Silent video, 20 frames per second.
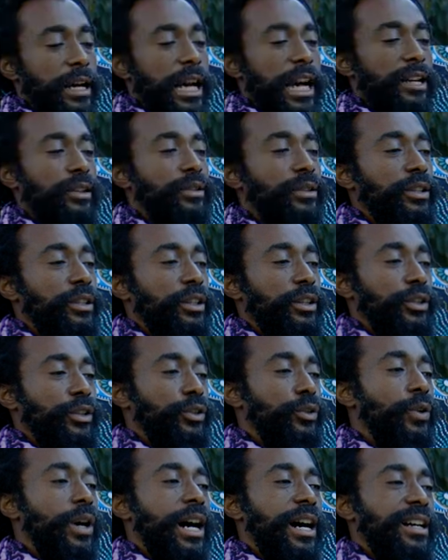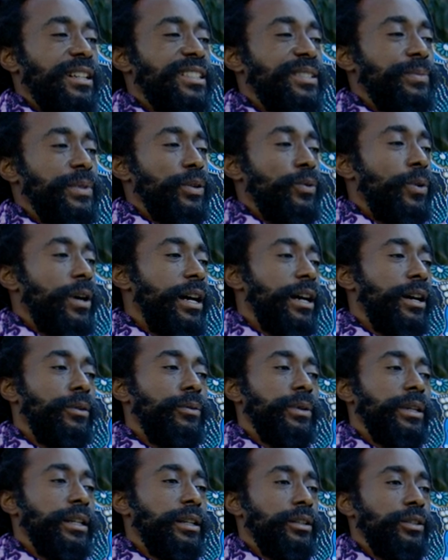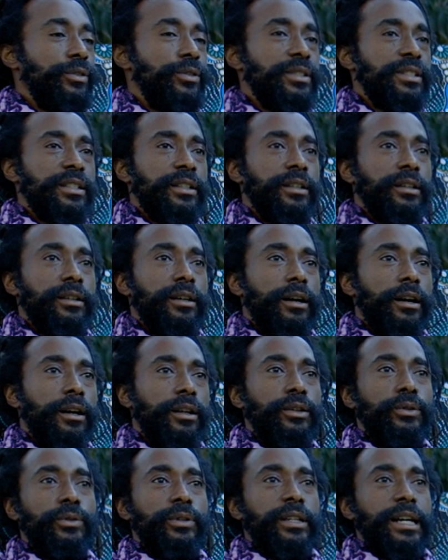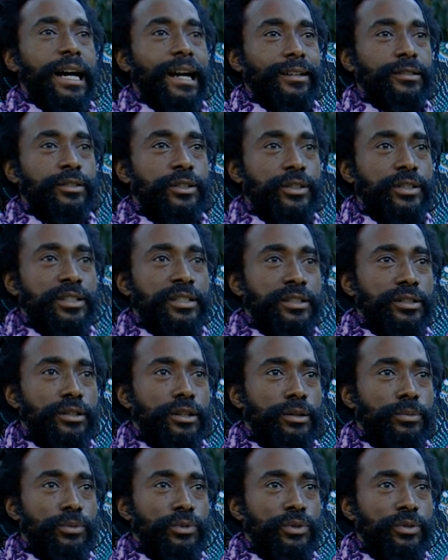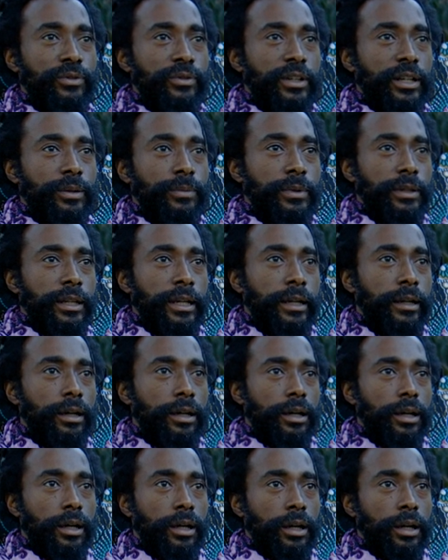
and you ask me why are we using Hollywood actors in our movie, I'd be like,